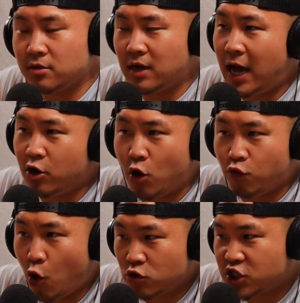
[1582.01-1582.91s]
shy,
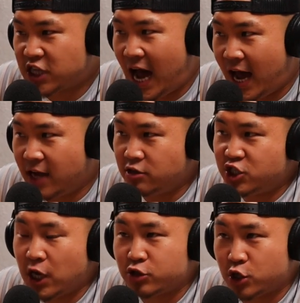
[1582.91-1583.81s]
know, ro- shy,
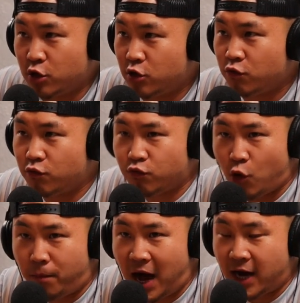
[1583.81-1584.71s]
passive aggressive.
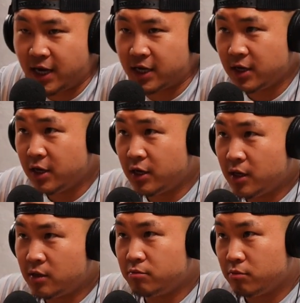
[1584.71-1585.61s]
robotic
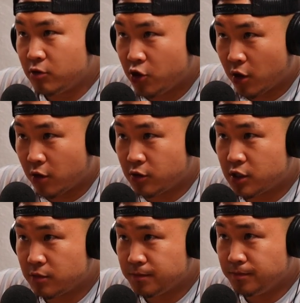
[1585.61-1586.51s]

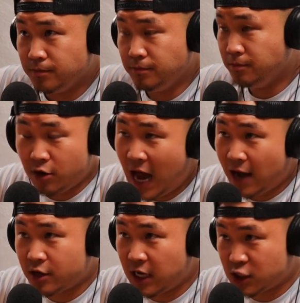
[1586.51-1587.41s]
nerds that are
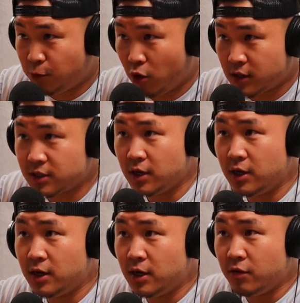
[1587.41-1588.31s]
not good at sports.
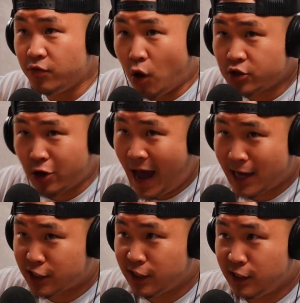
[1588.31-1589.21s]
Yeah, those are
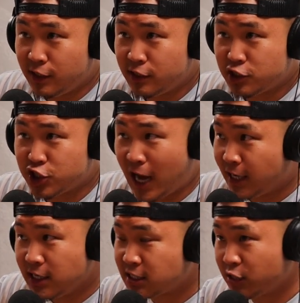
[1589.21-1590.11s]
actually
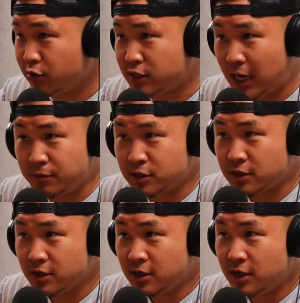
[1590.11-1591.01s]
Chinese
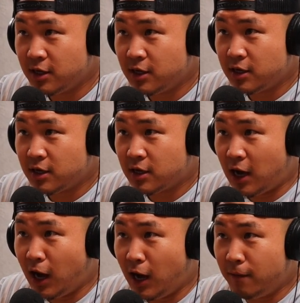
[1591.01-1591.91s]
stereotypes. Yeah.
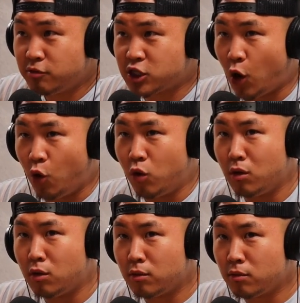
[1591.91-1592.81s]
Uh, so